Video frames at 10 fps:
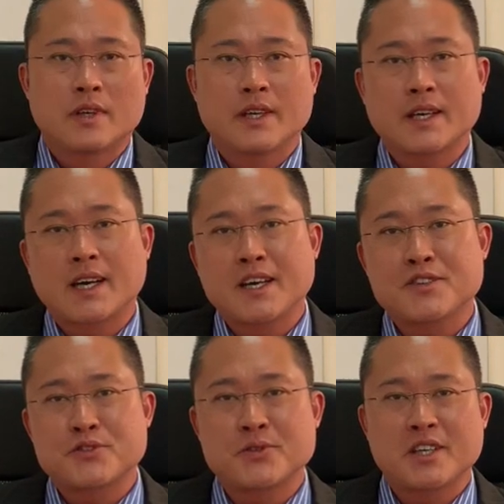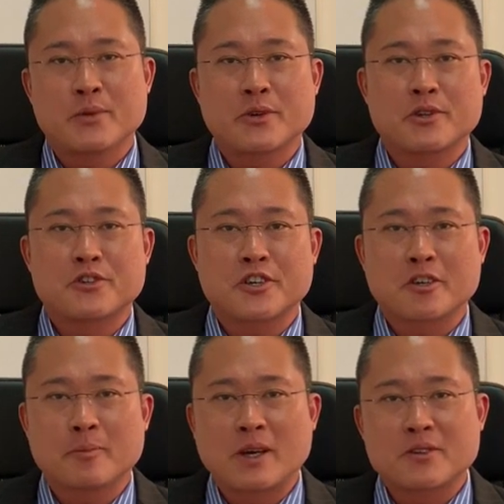Hey guys, today we're going to
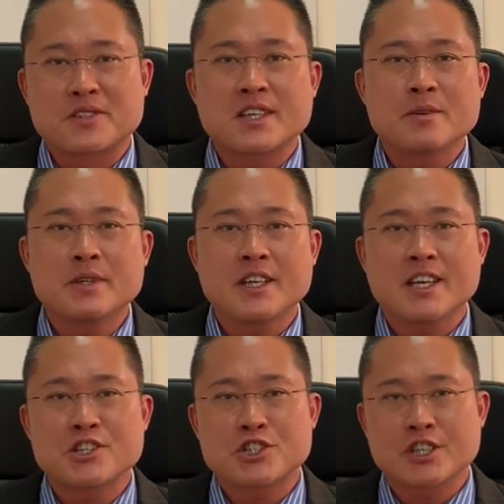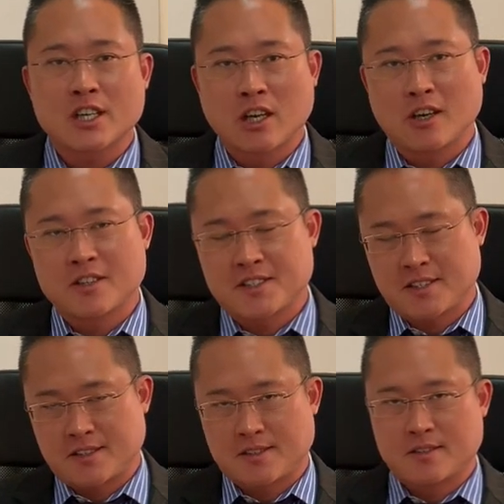talk about termination
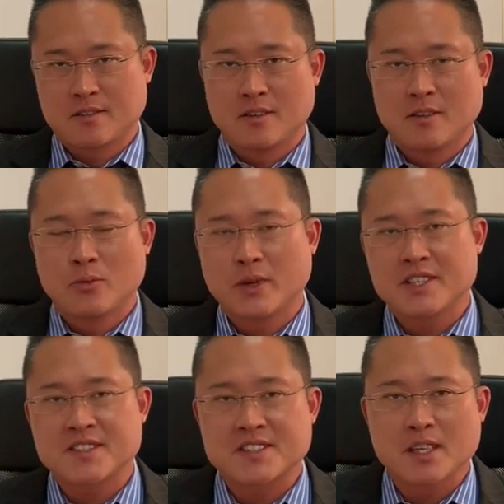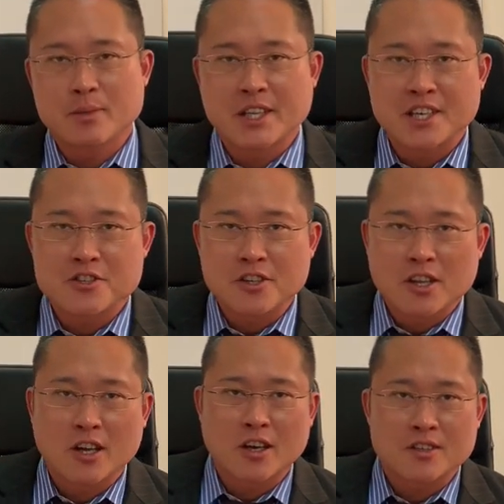clauses. What is a termination
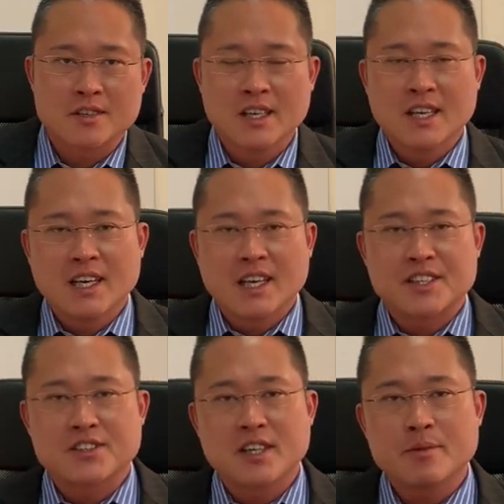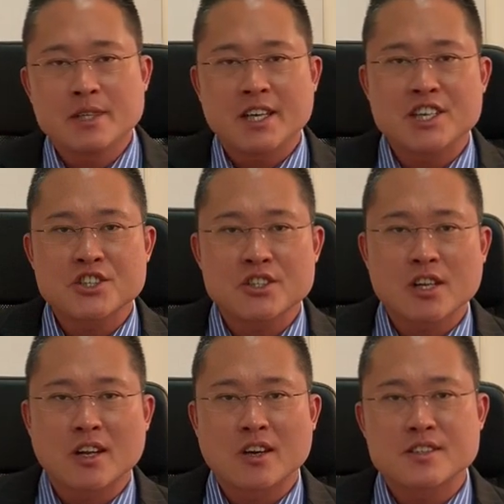clause? A termination
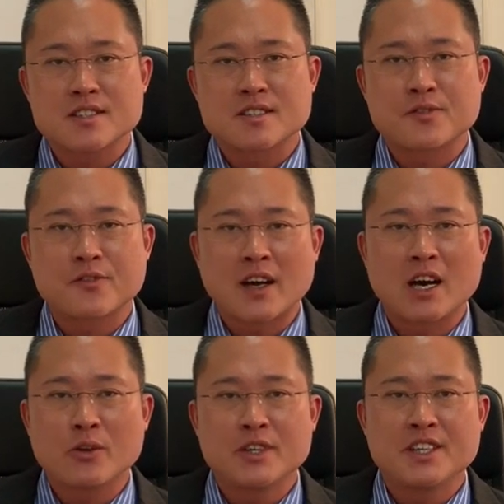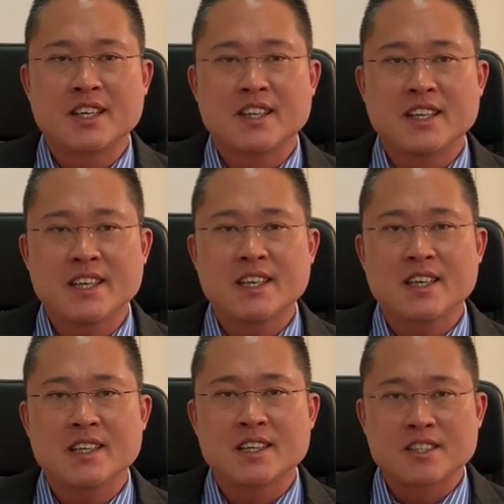clause is found in a
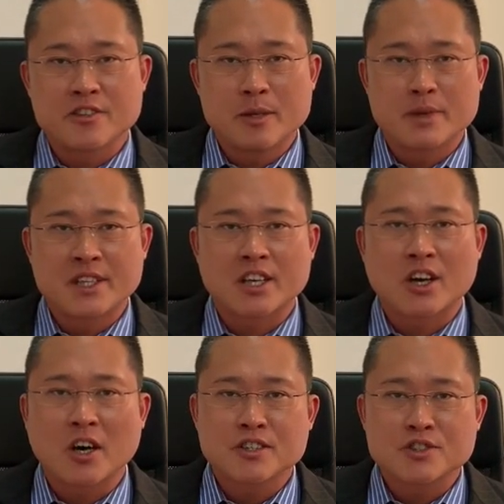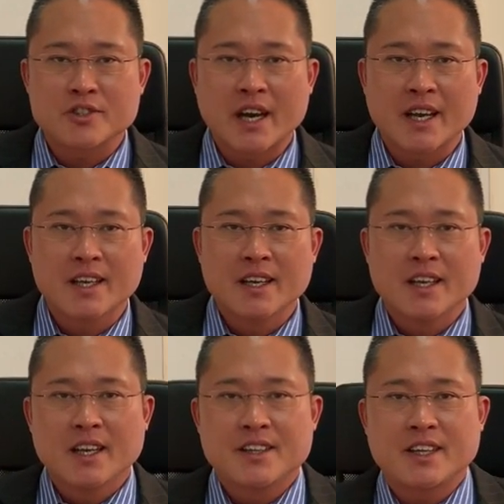legal agreement, a contract,
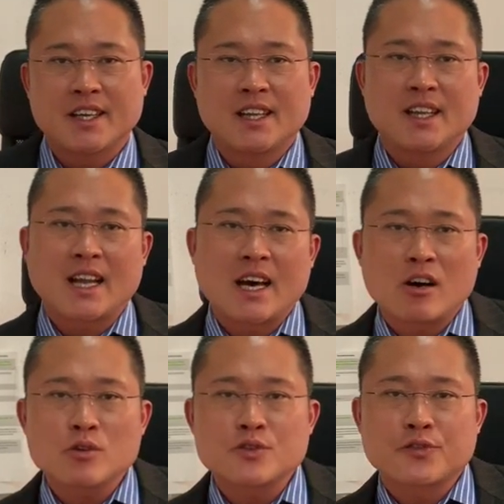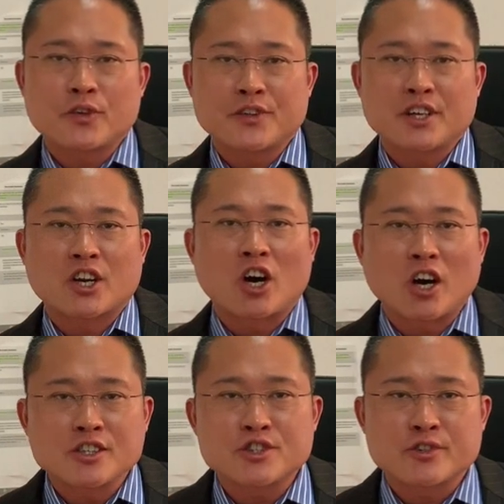that allows for the
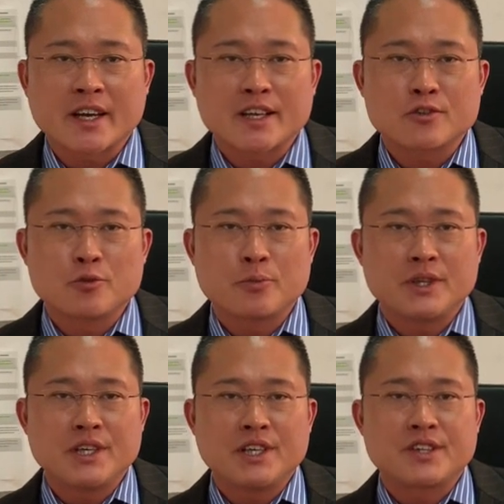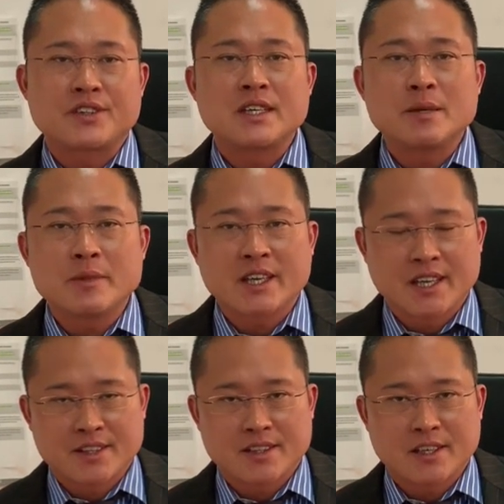contract to be
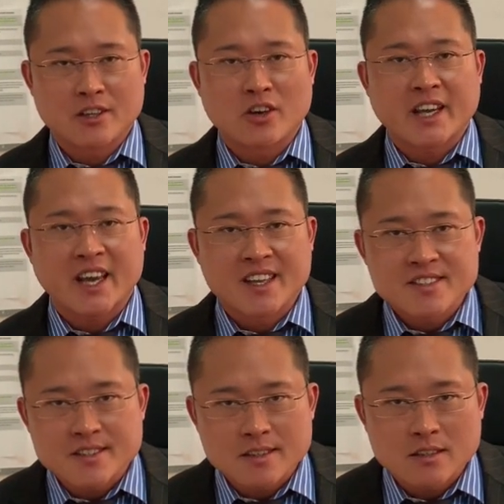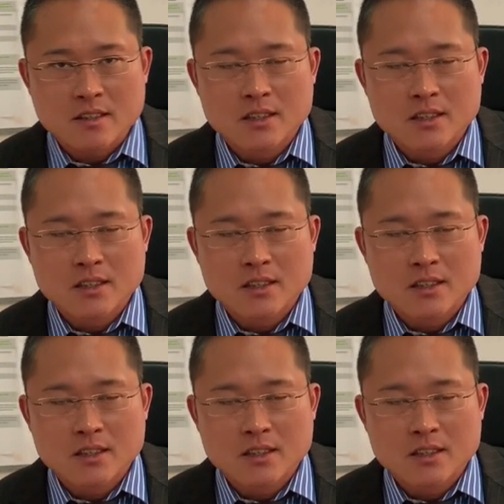terminated or cancelled